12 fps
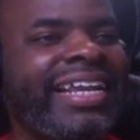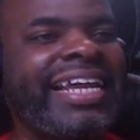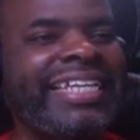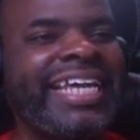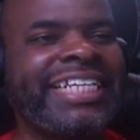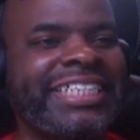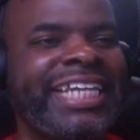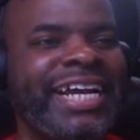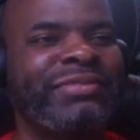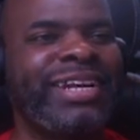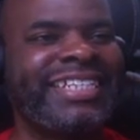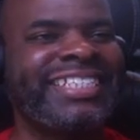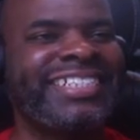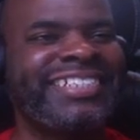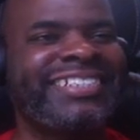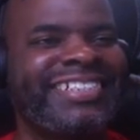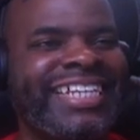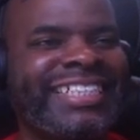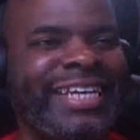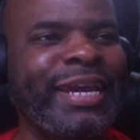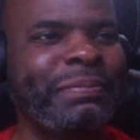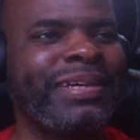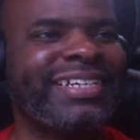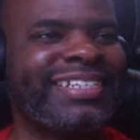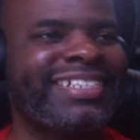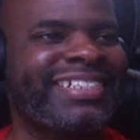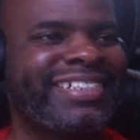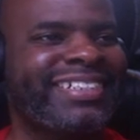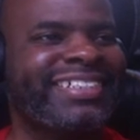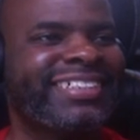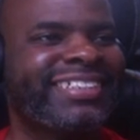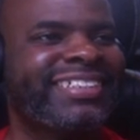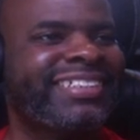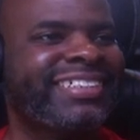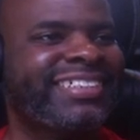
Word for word: I like that shot right there. That's epic. Let them come.